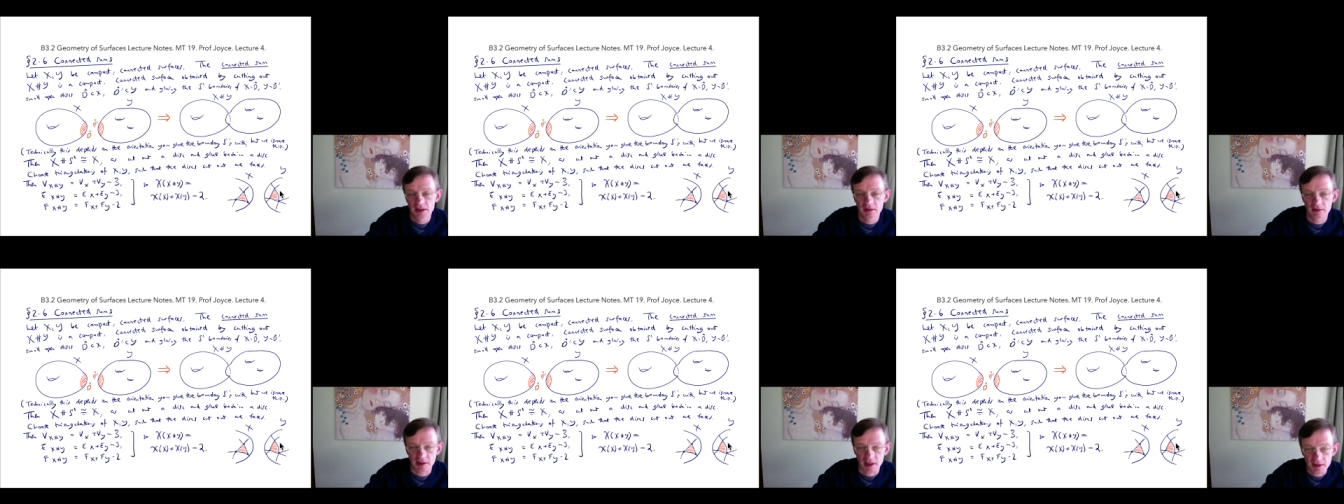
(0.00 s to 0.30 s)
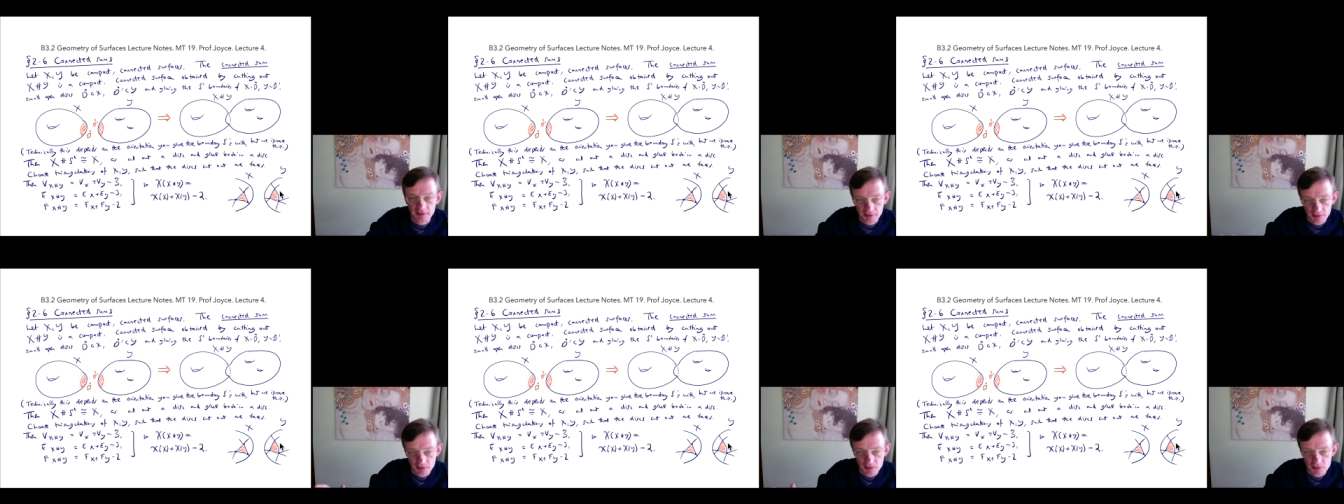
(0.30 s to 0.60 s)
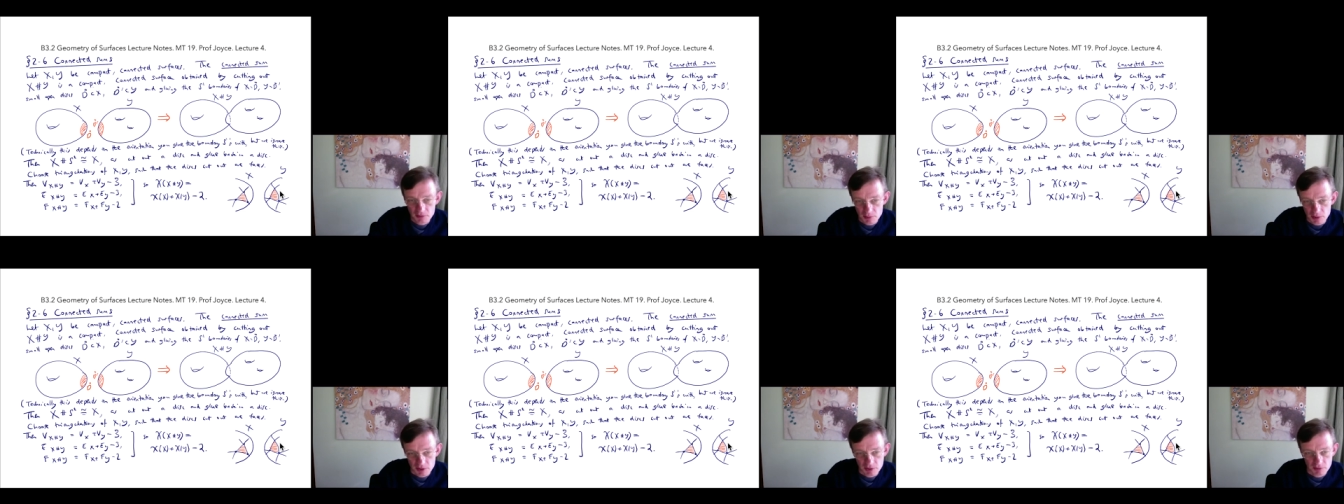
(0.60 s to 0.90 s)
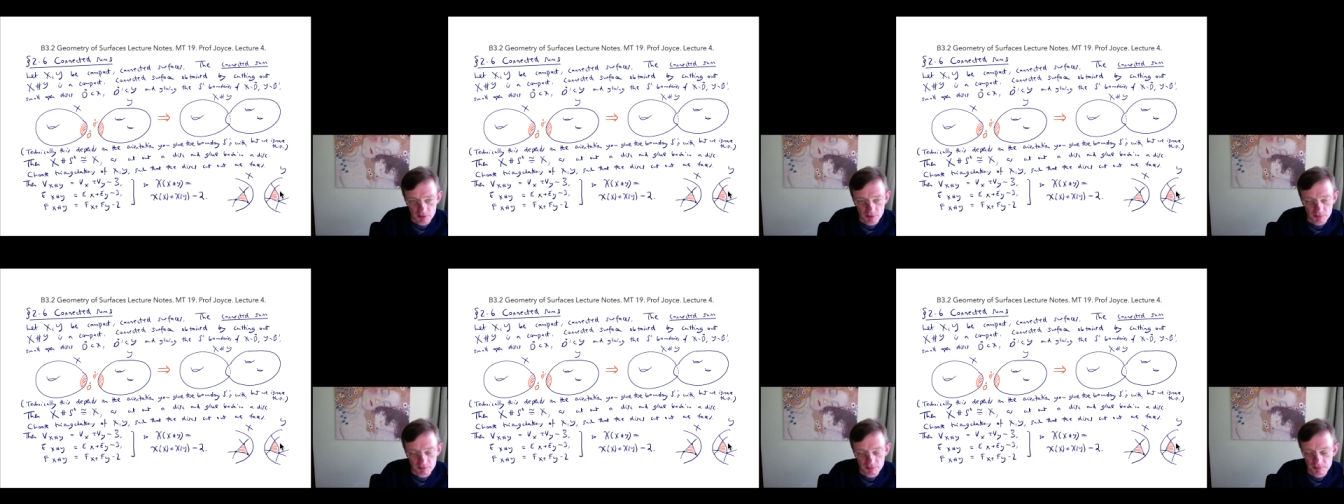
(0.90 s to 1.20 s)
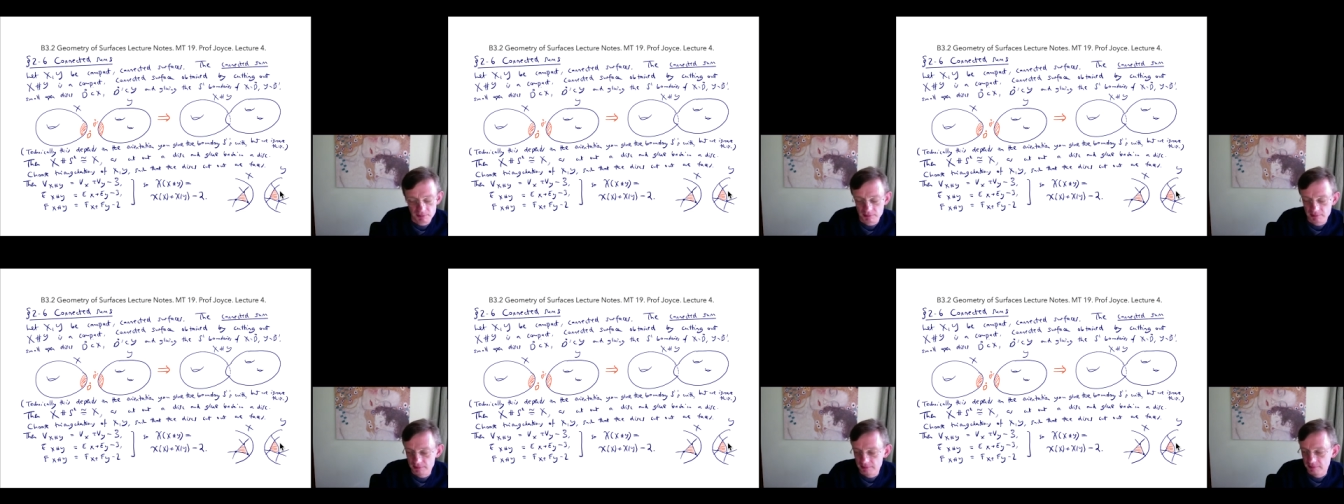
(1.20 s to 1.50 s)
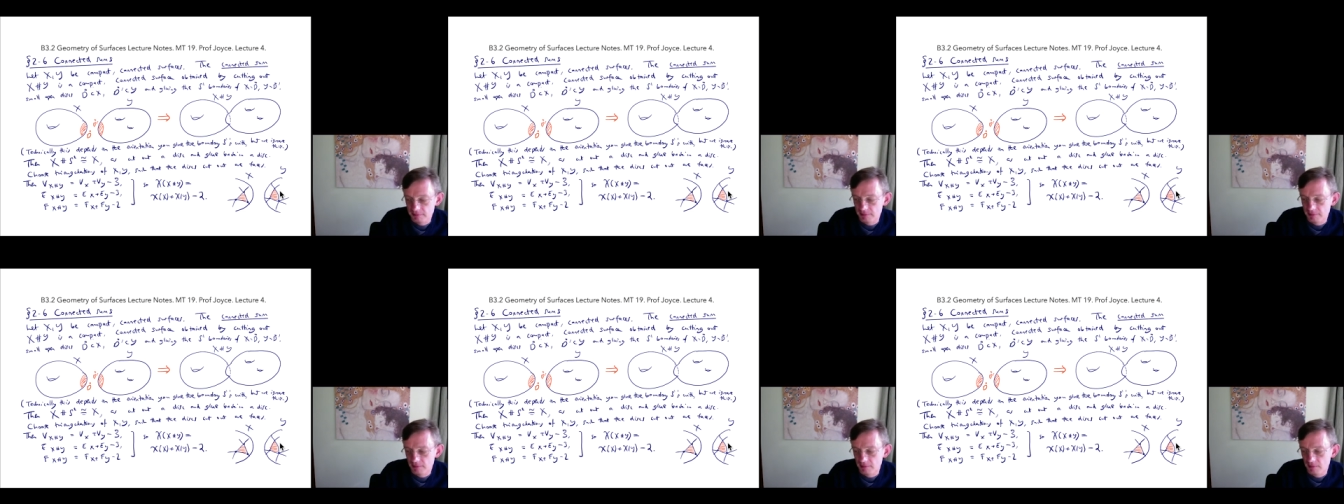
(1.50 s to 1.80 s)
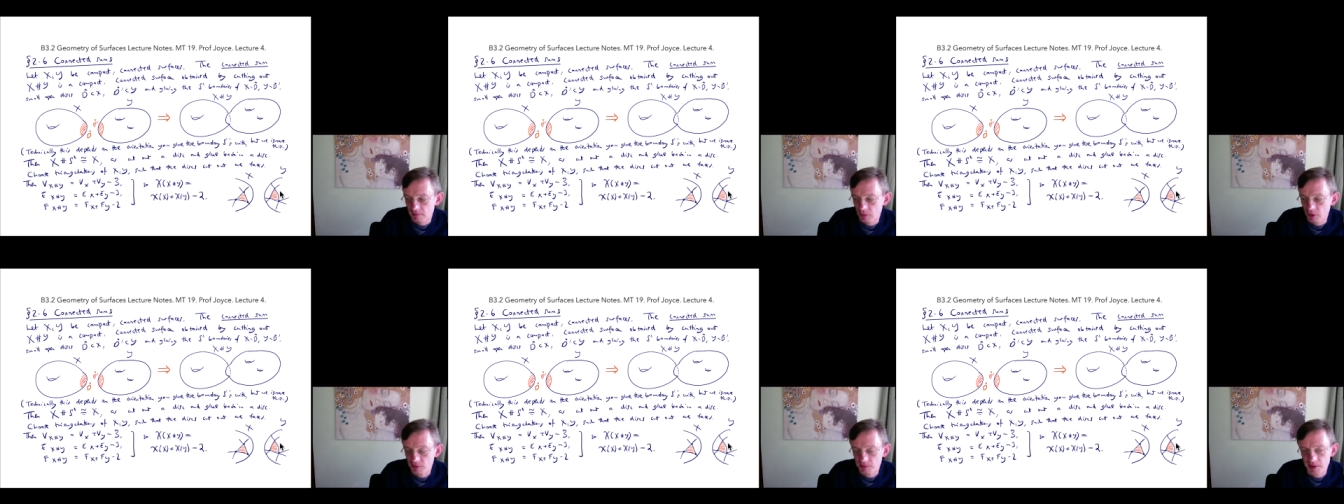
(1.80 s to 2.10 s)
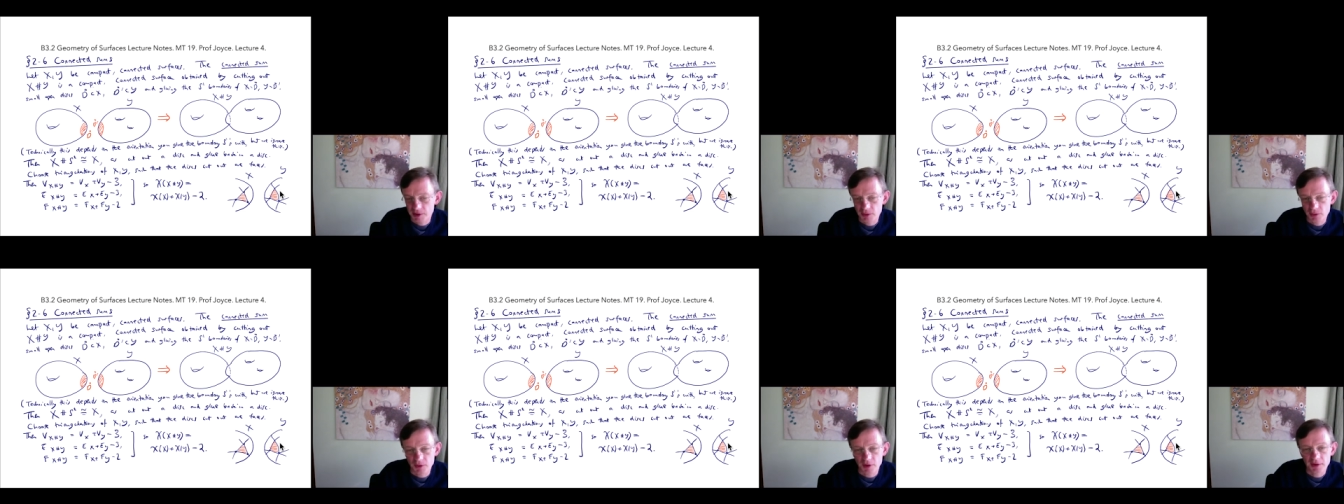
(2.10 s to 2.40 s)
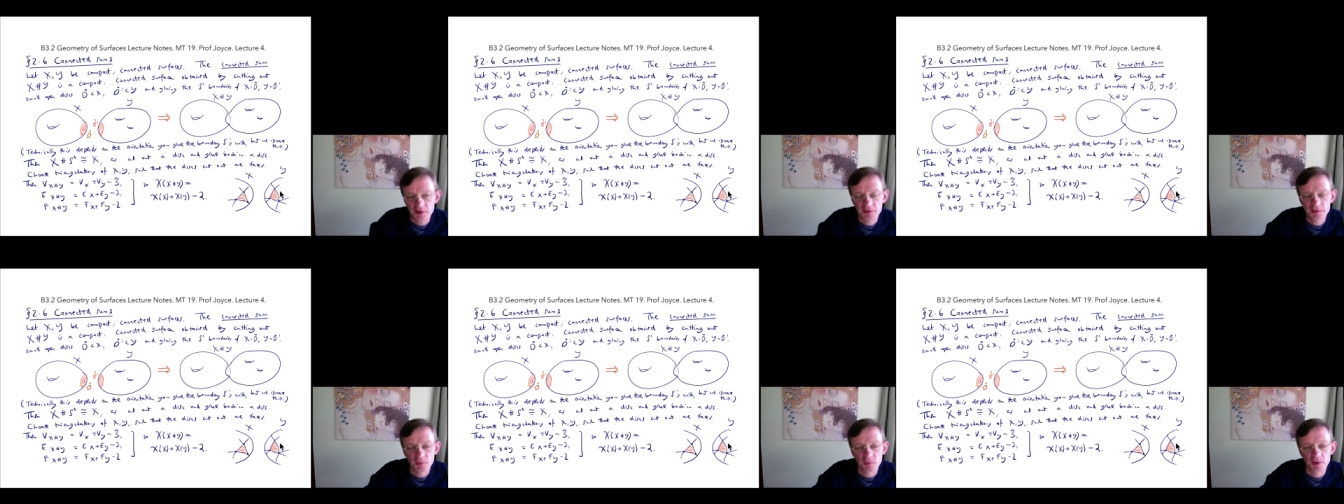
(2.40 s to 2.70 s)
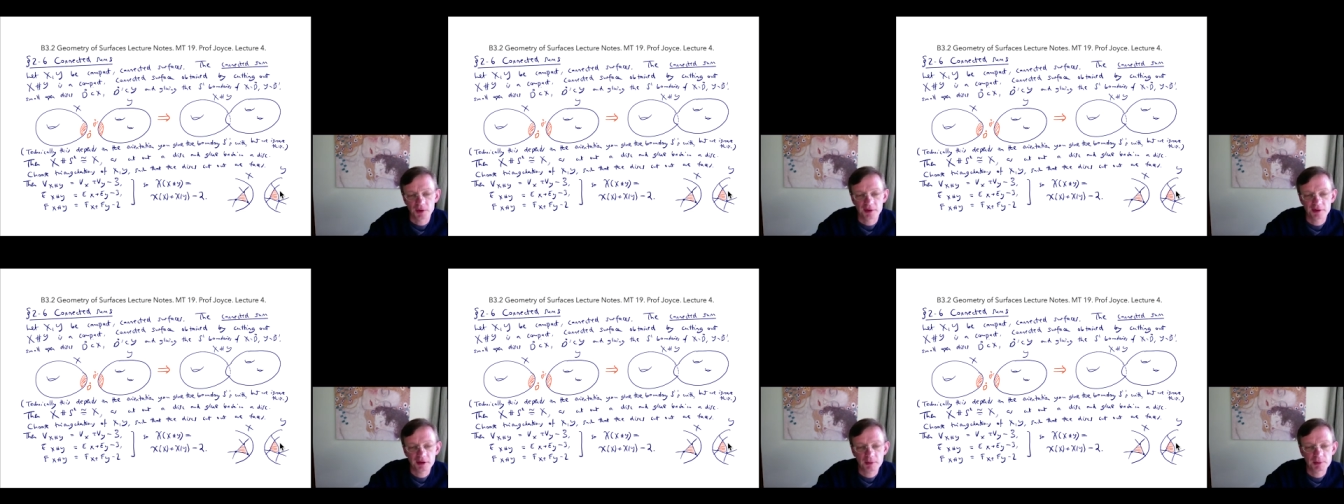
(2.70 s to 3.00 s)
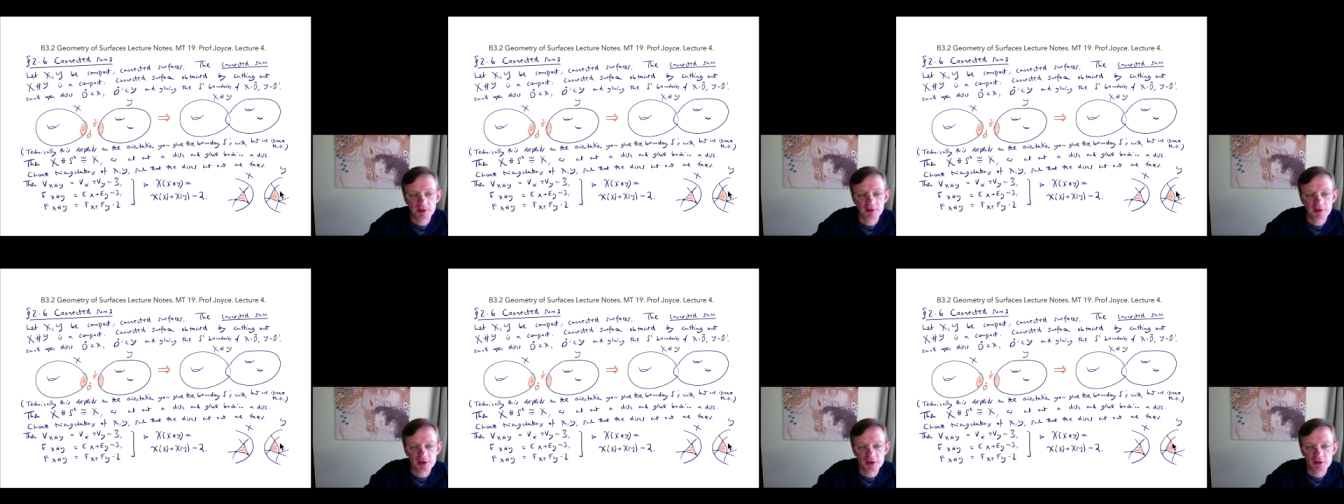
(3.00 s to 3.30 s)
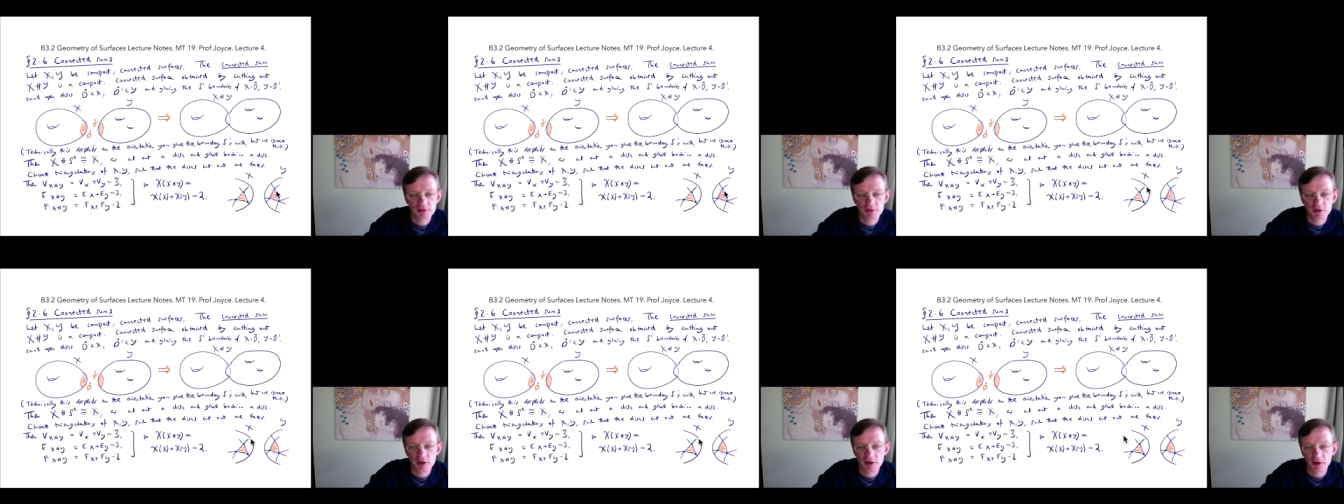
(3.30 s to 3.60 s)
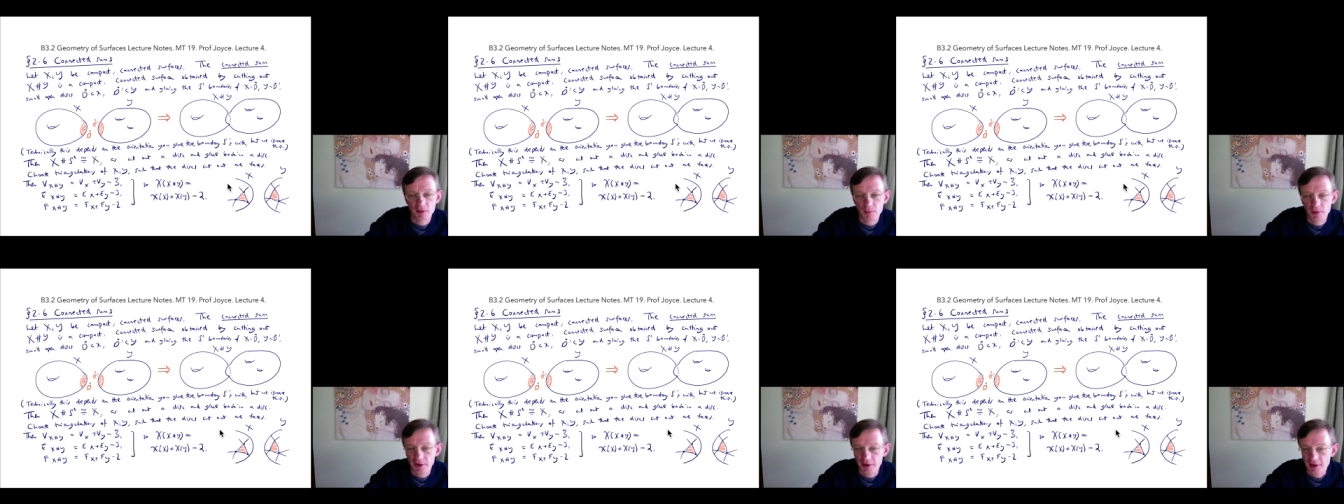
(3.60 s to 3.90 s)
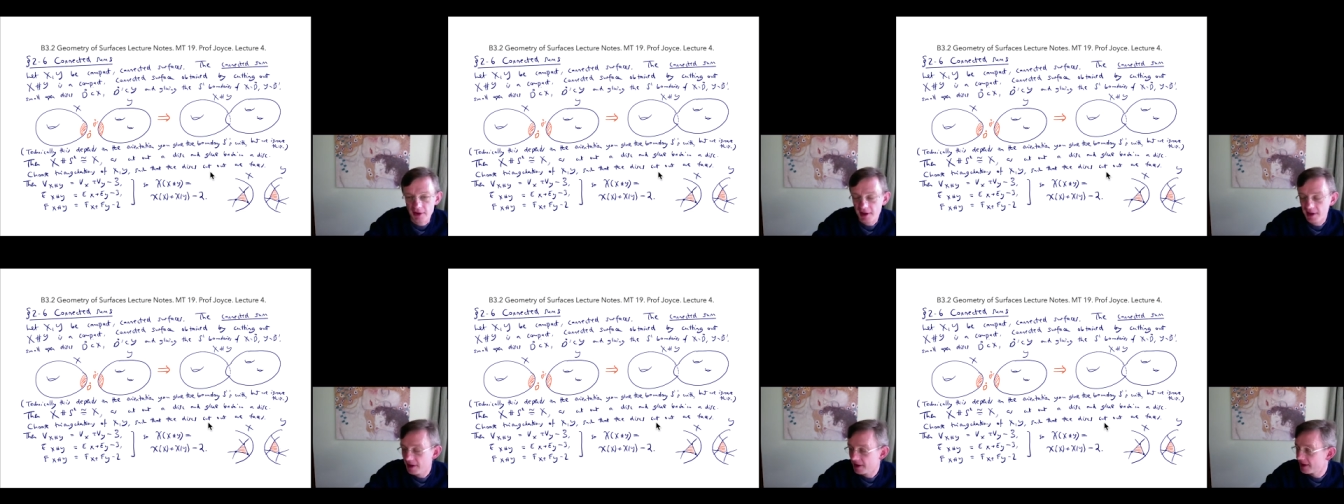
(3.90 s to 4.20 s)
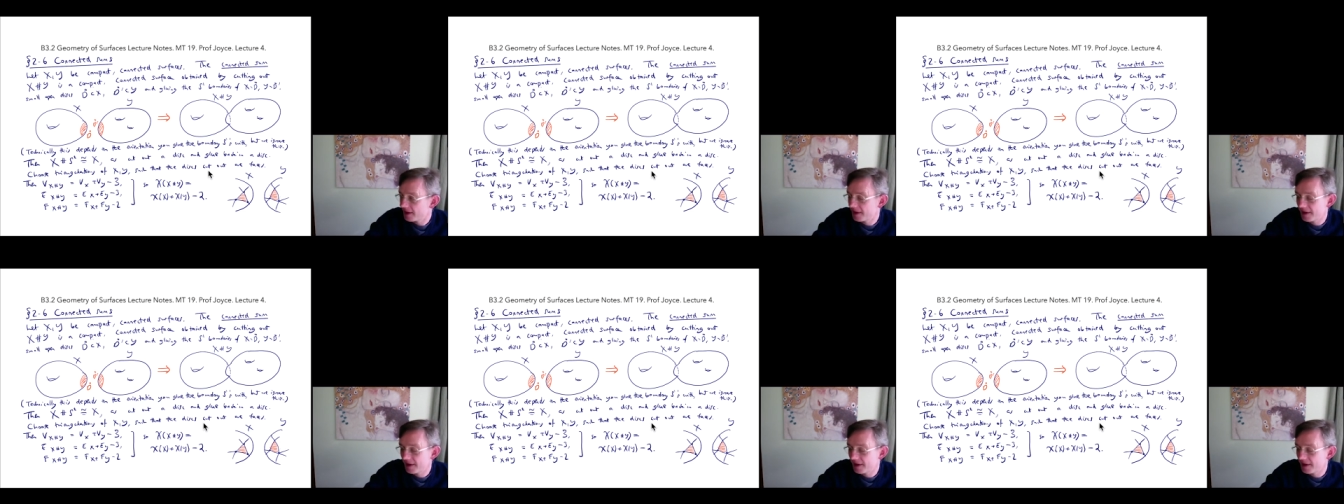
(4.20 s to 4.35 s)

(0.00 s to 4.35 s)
okay, so you, well, you could possibly do this with a subdivision rather than with a